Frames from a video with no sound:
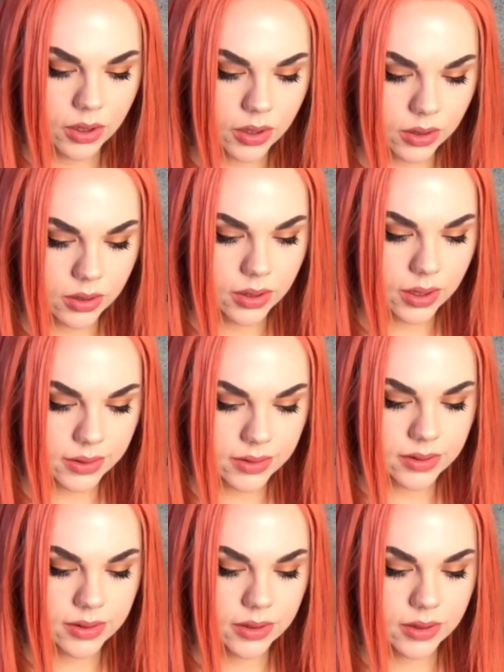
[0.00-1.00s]
Let's
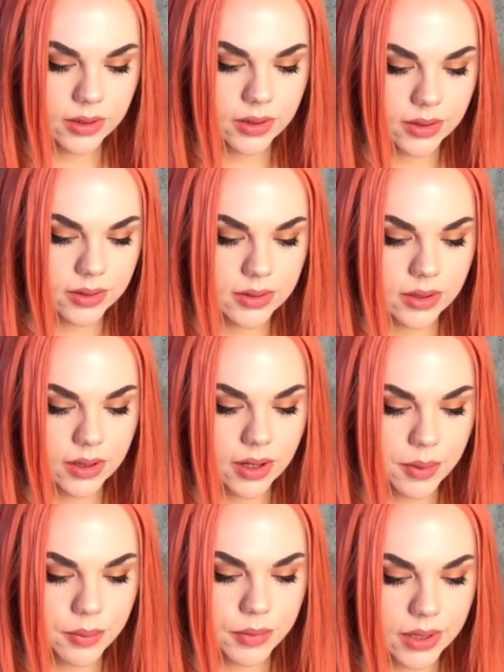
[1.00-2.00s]
see, is there
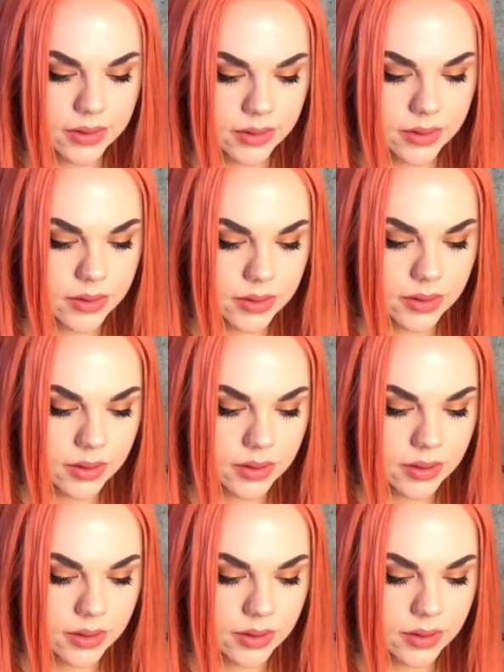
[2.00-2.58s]
a message?